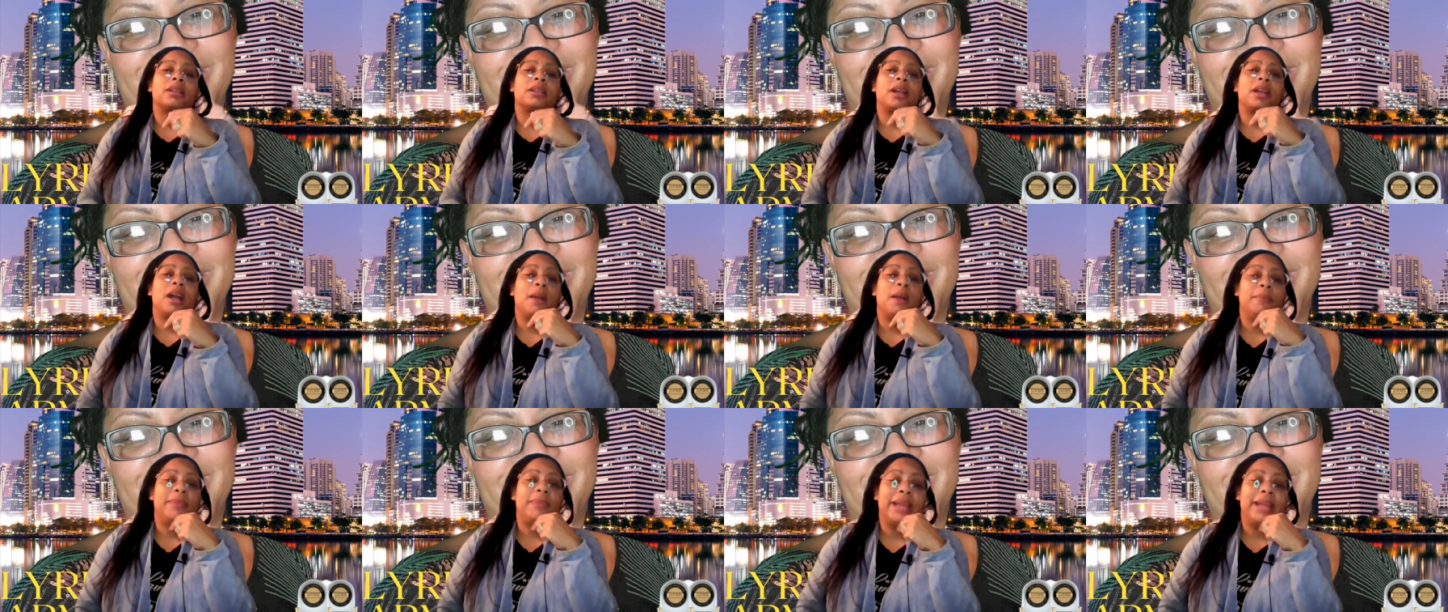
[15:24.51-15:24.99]

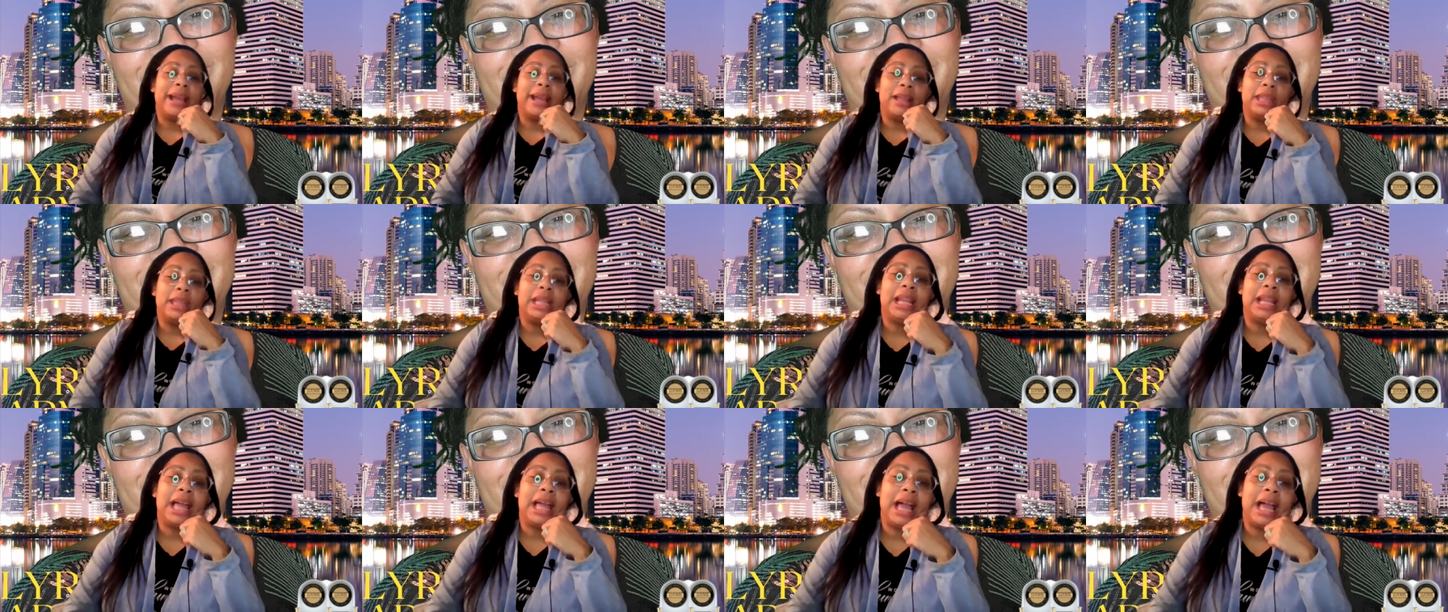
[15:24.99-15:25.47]
come down
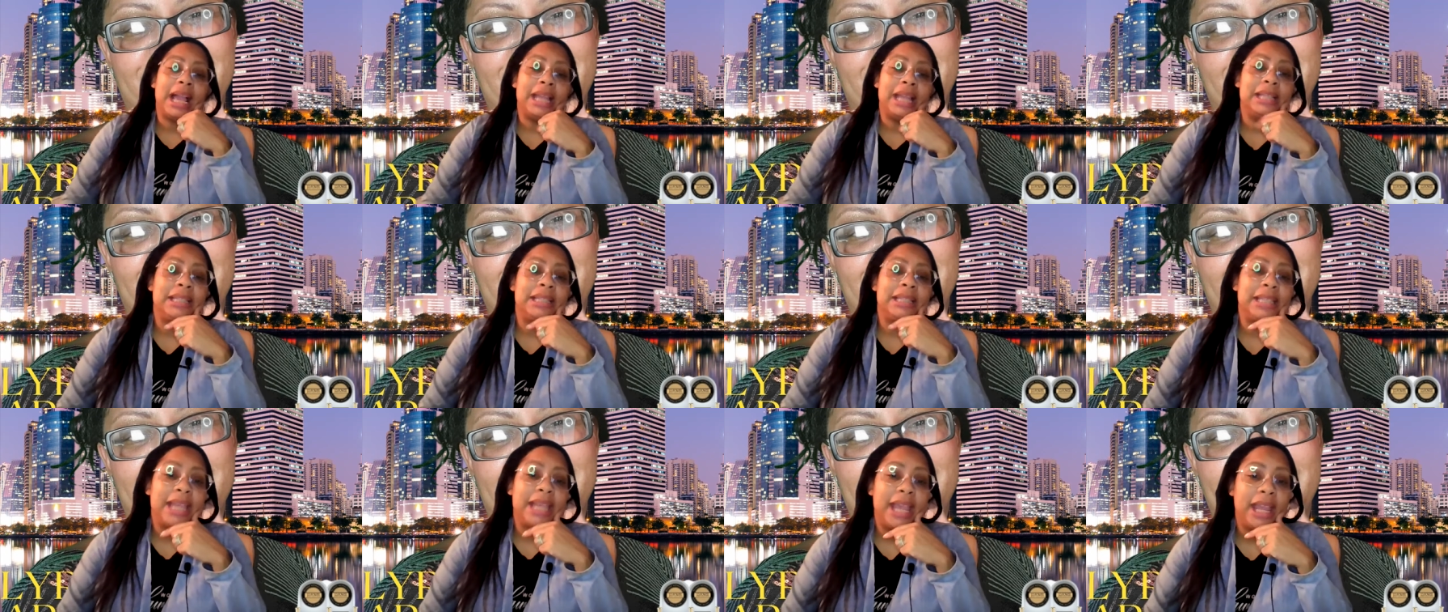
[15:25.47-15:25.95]
the line
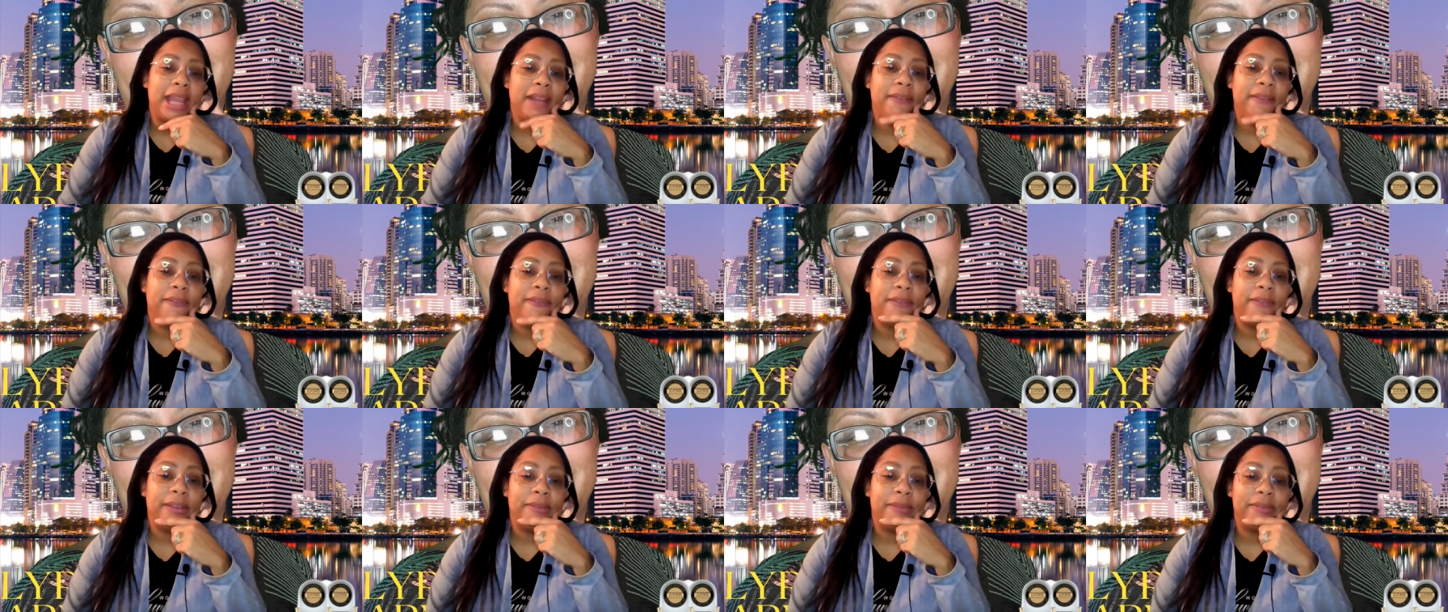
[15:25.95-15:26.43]
10,
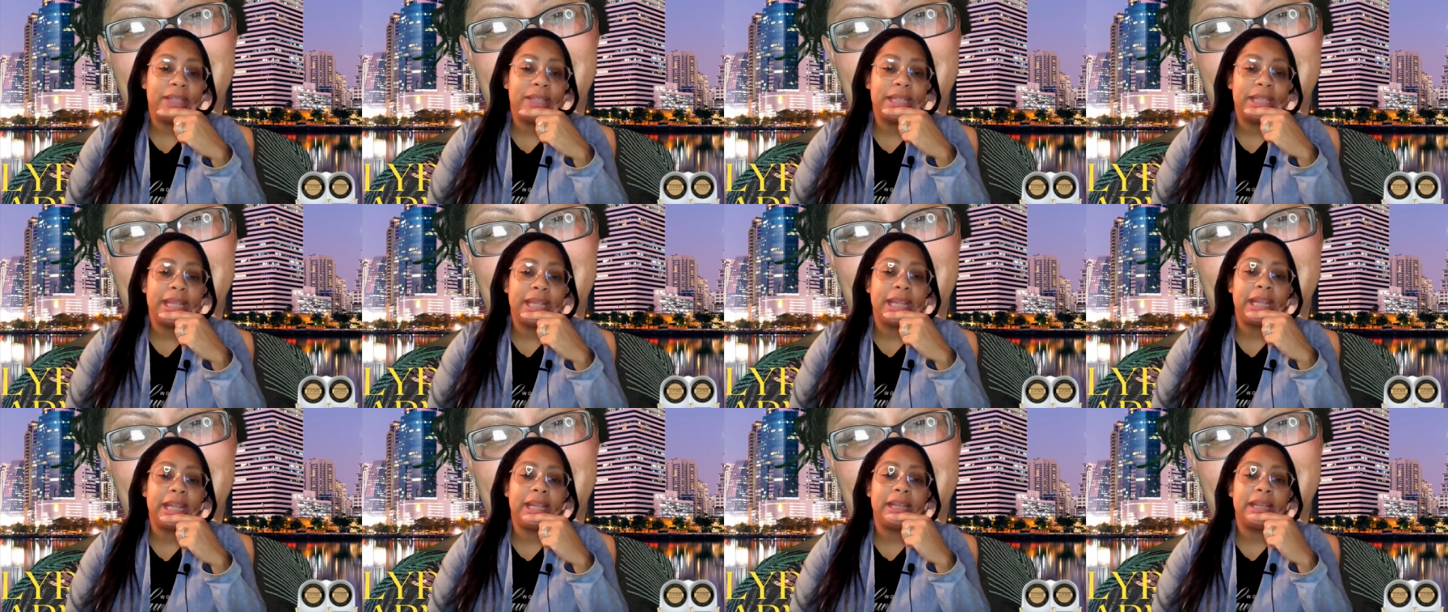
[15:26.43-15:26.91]

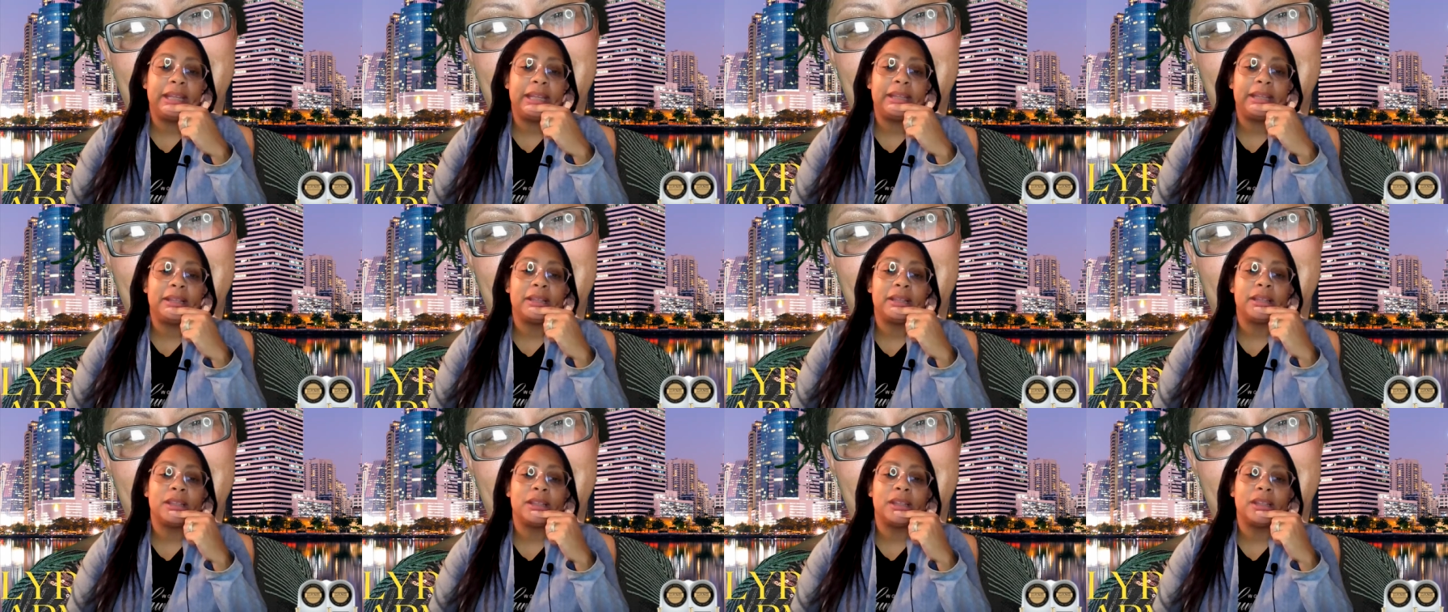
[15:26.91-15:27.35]
15,